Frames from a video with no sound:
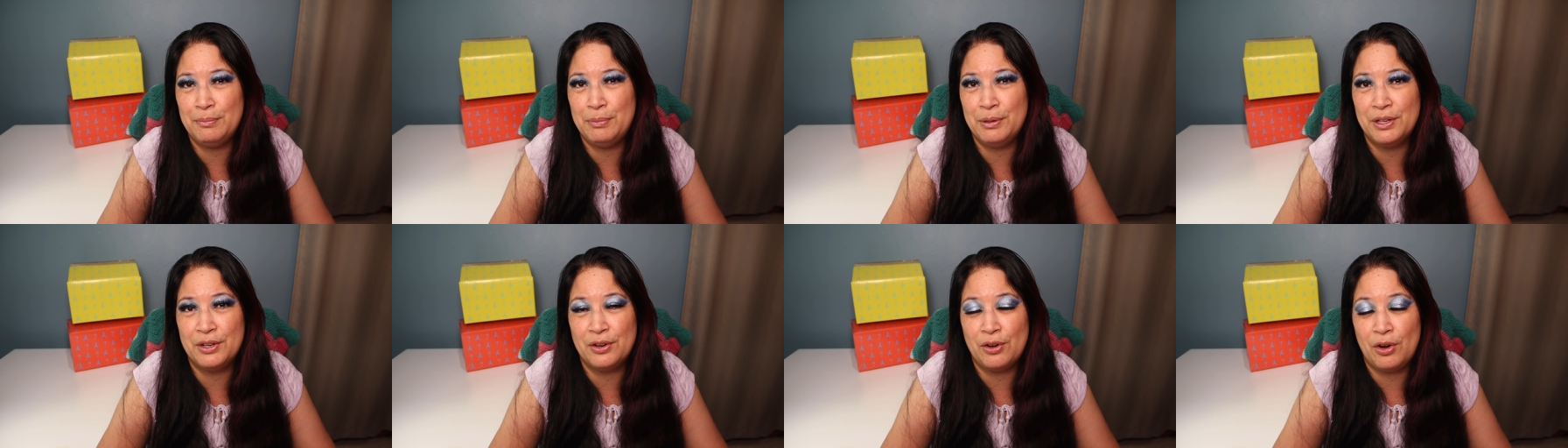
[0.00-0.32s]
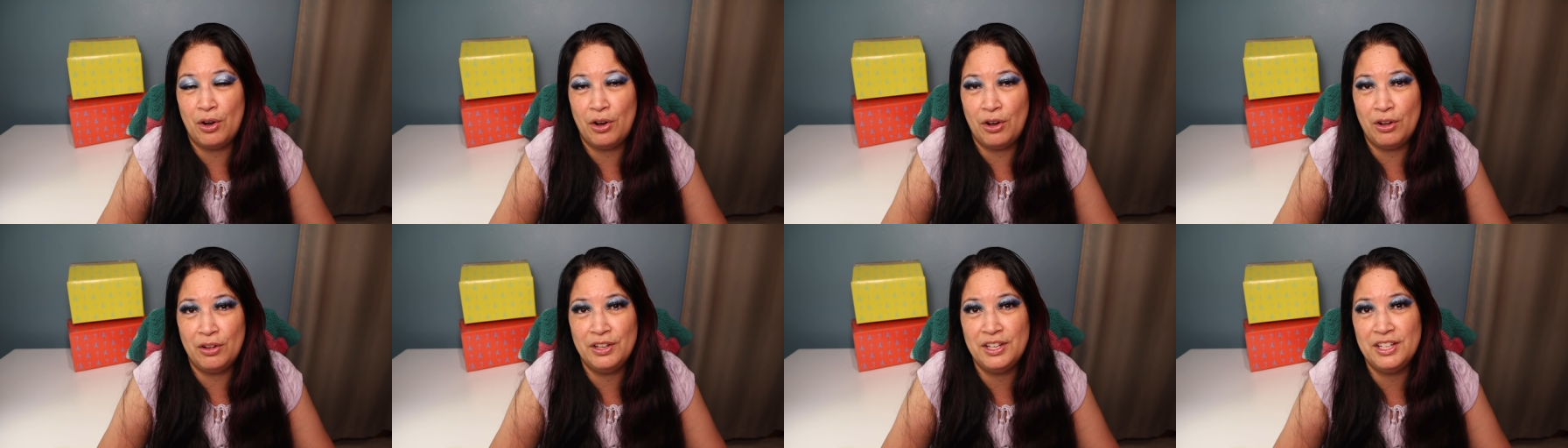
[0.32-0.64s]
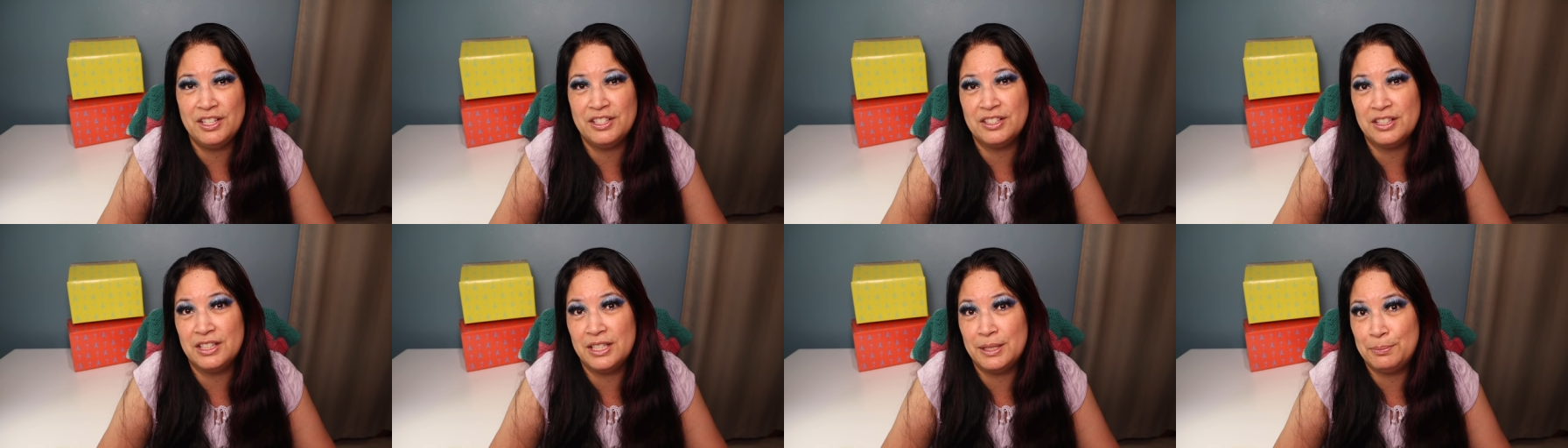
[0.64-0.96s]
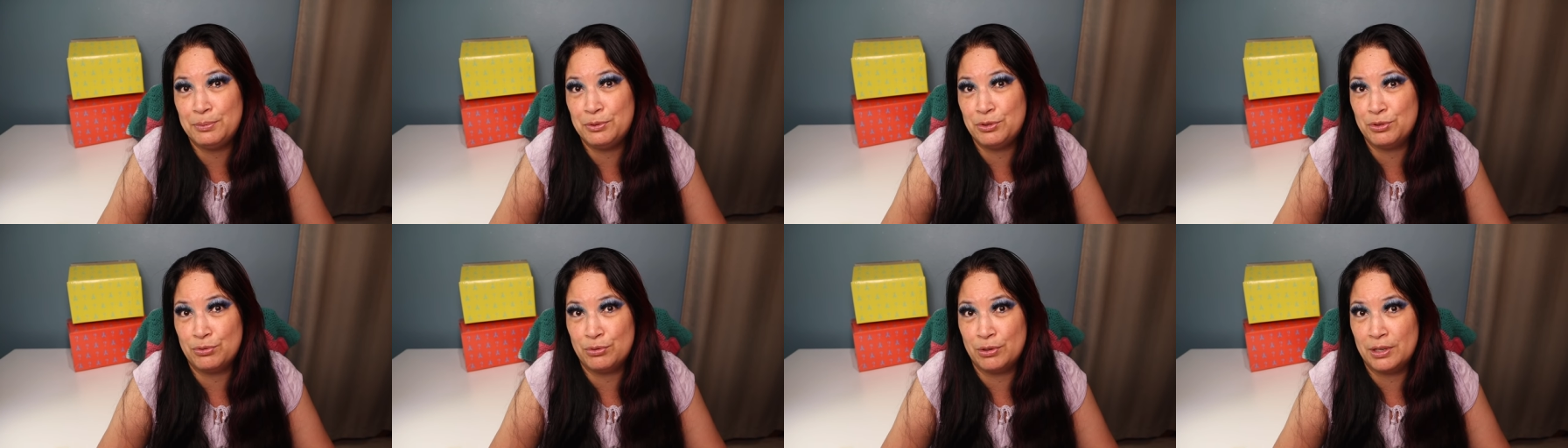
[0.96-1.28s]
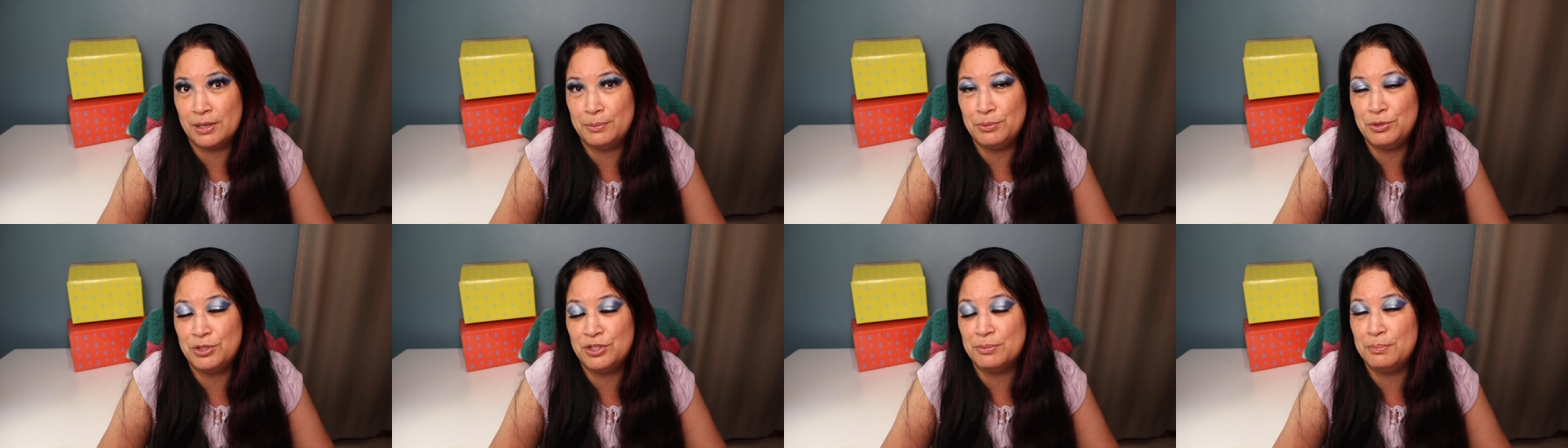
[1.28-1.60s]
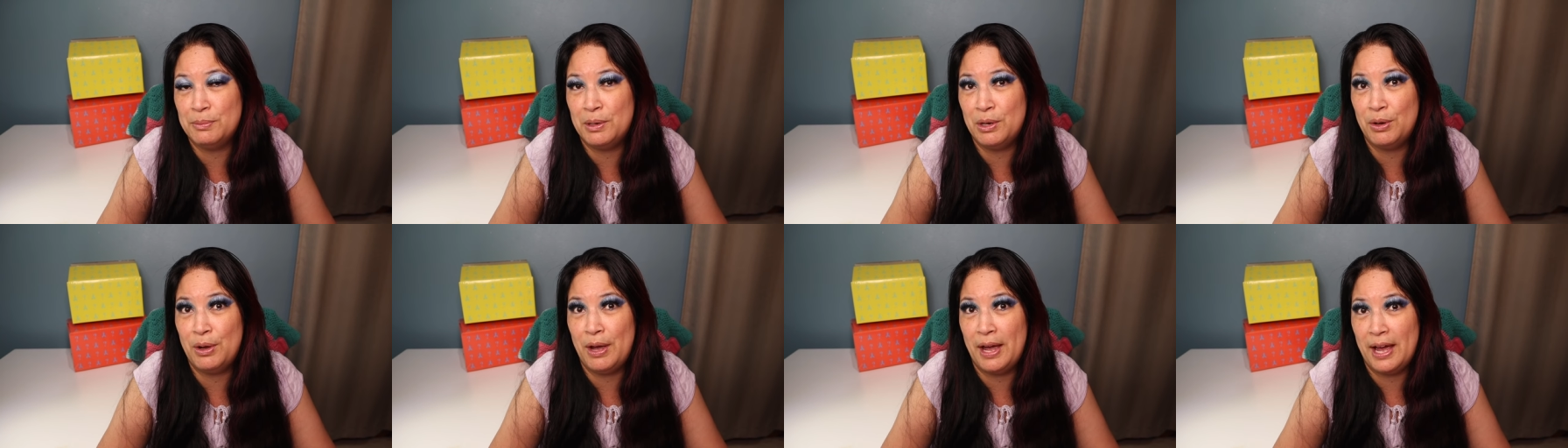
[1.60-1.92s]
But all his lip scrubs
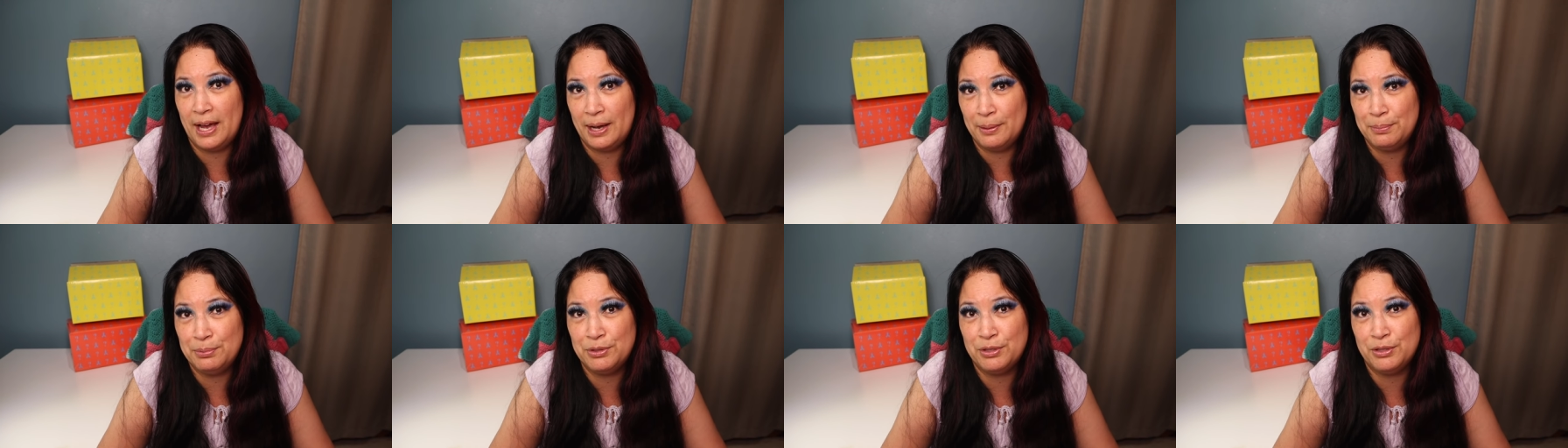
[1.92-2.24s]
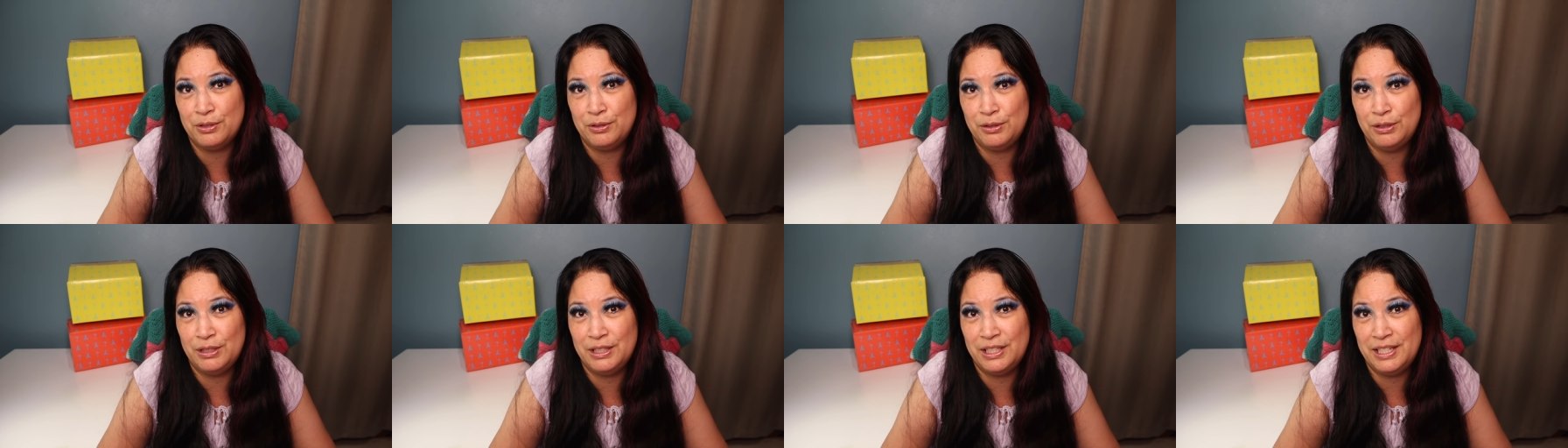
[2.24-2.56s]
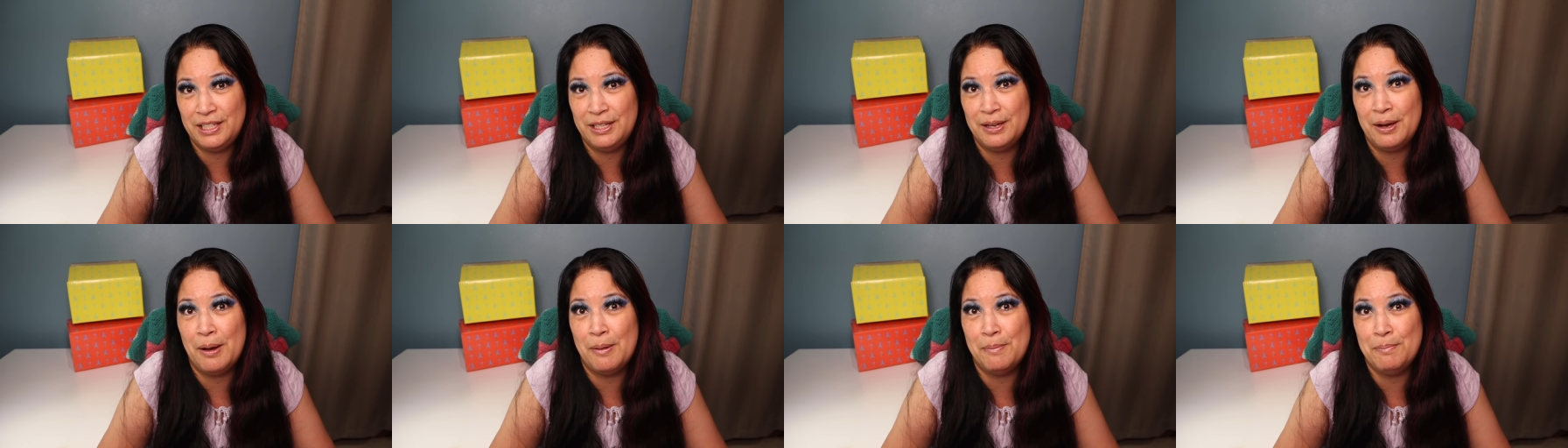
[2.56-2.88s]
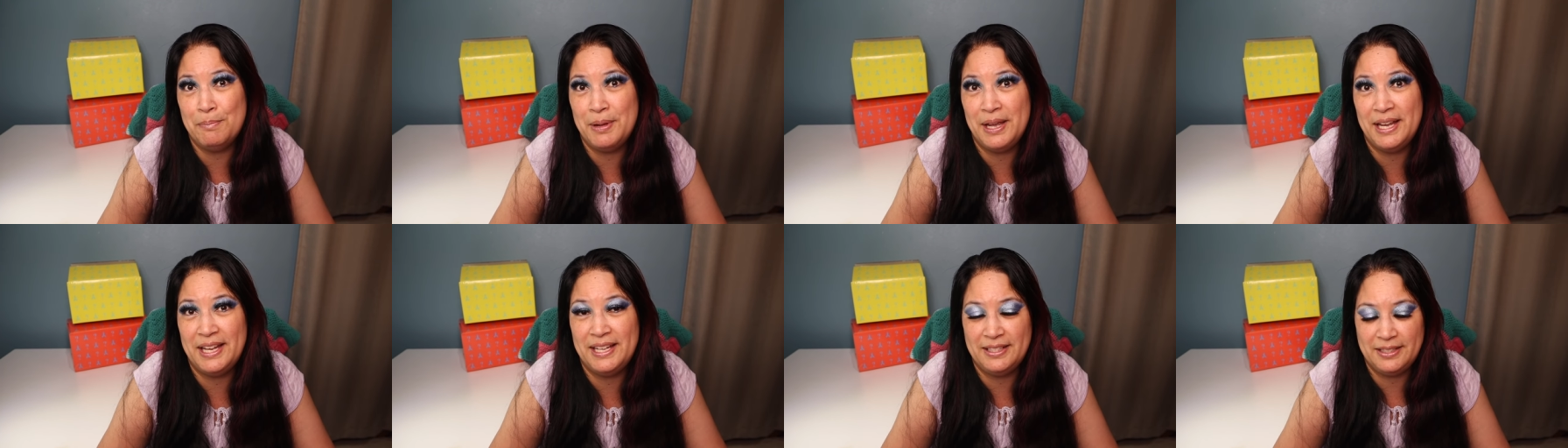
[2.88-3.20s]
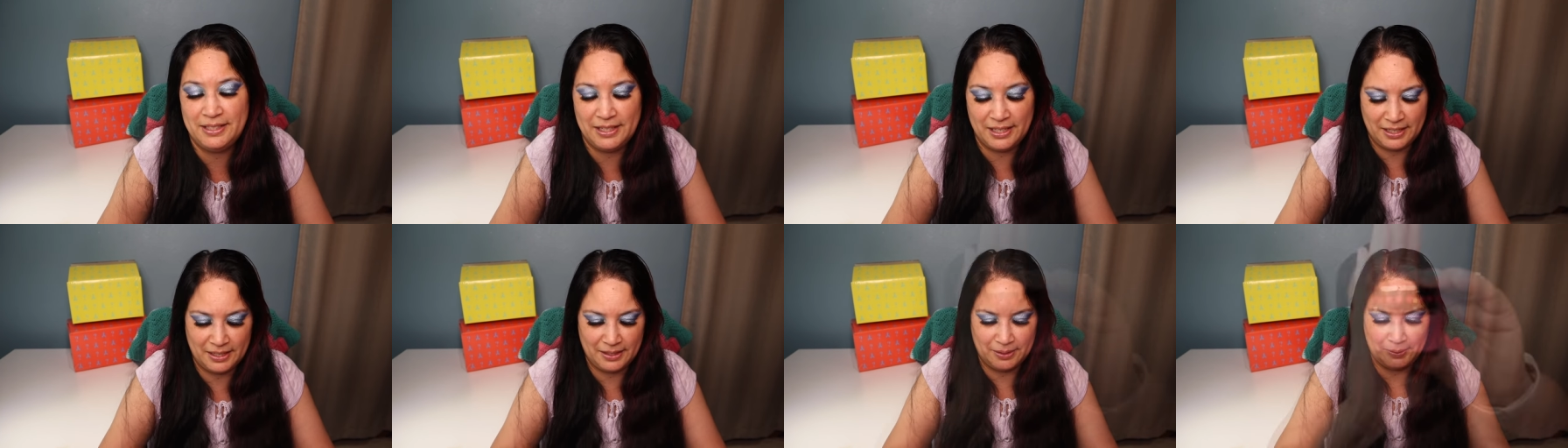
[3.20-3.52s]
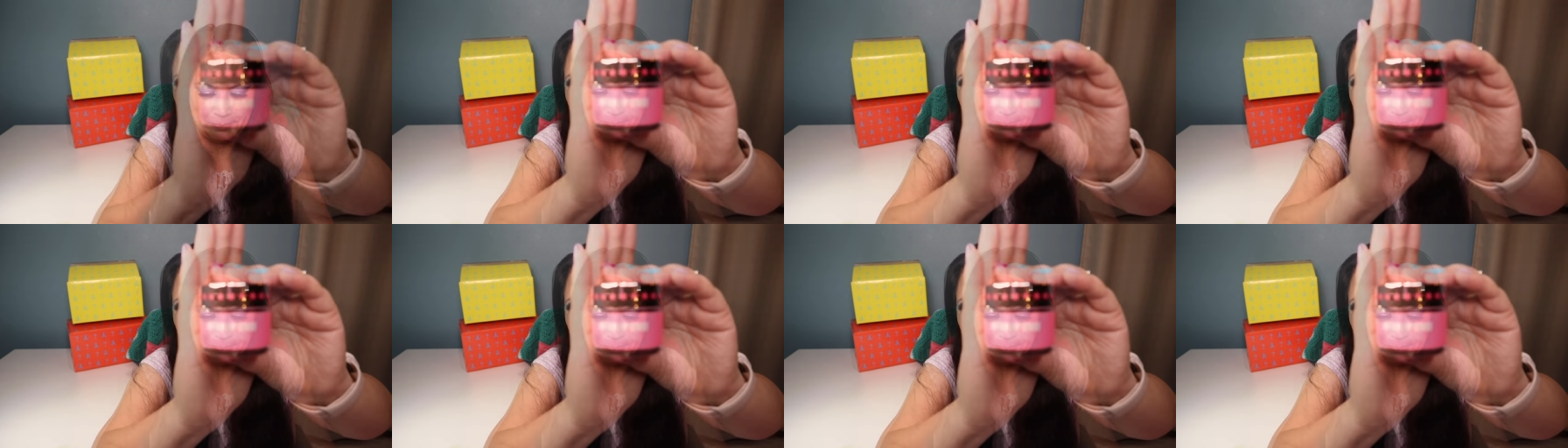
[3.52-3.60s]
smell absolutely amazing.